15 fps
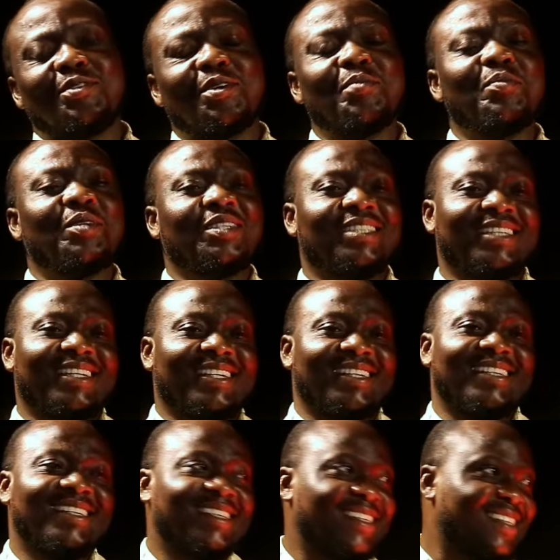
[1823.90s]
your music.
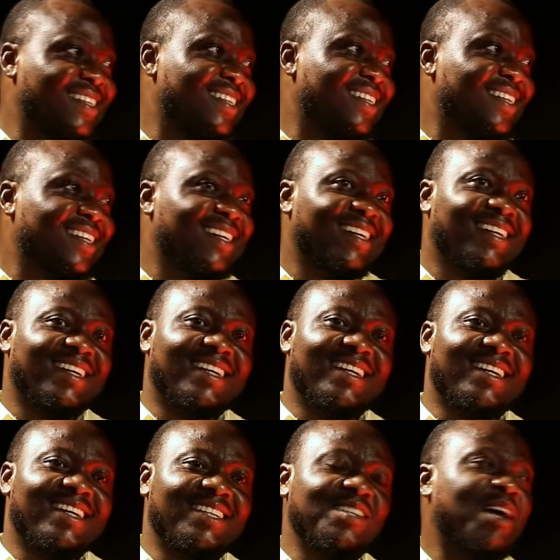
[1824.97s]

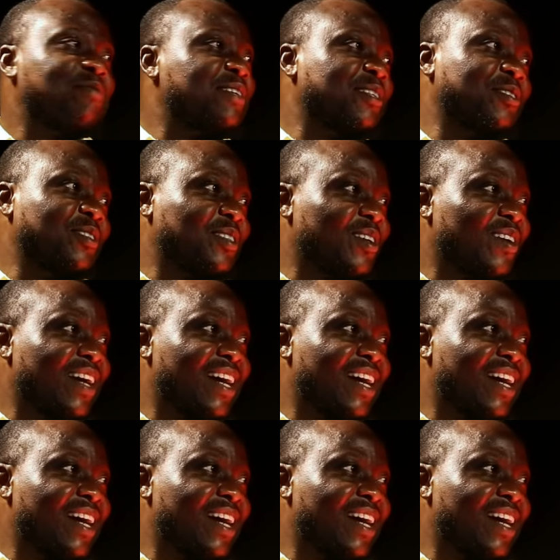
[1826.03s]
Uh, you have a new song